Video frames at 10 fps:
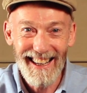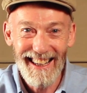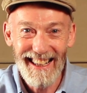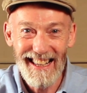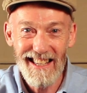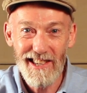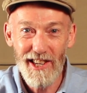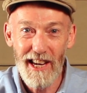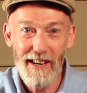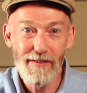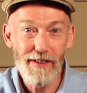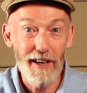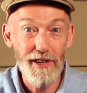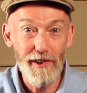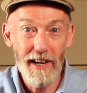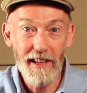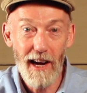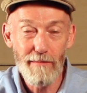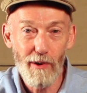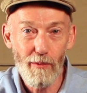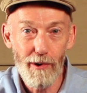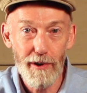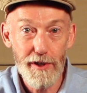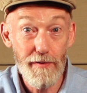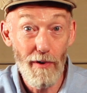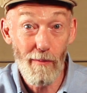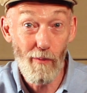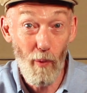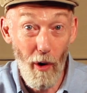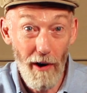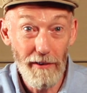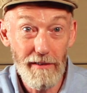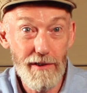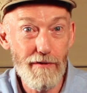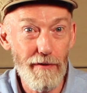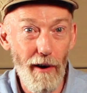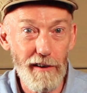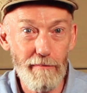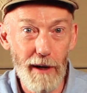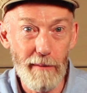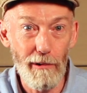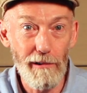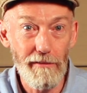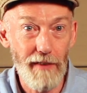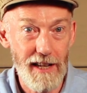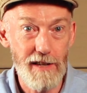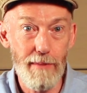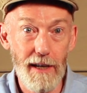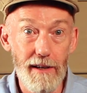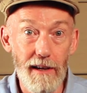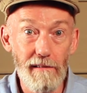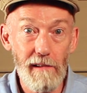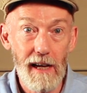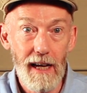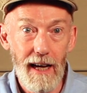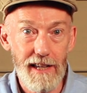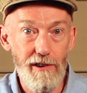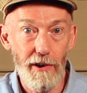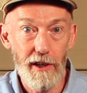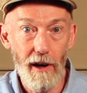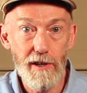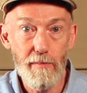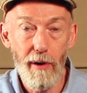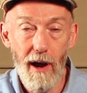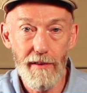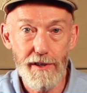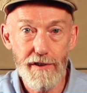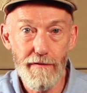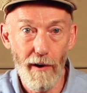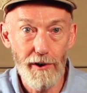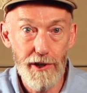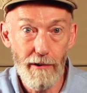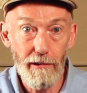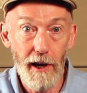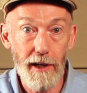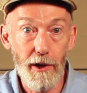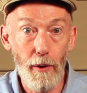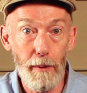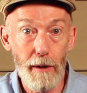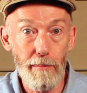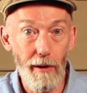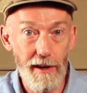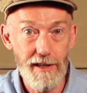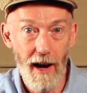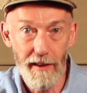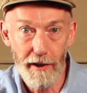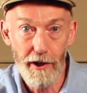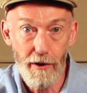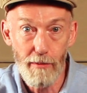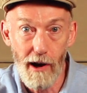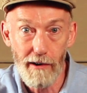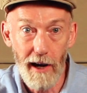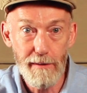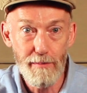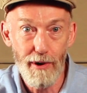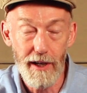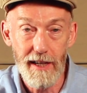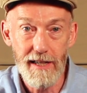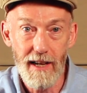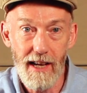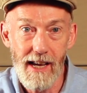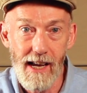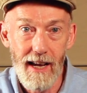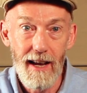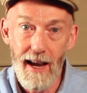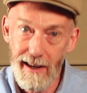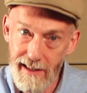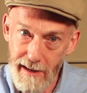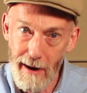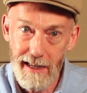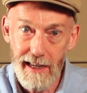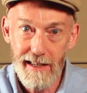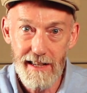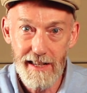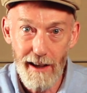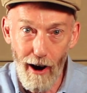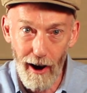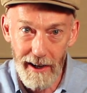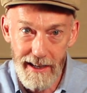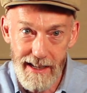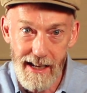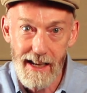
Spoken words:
He's achieved a train game that works from 1 to 5 people. That's a big deal. It's got a ghost player that's functional and could be applied to other cube rail games pretty easily. And semantics aside,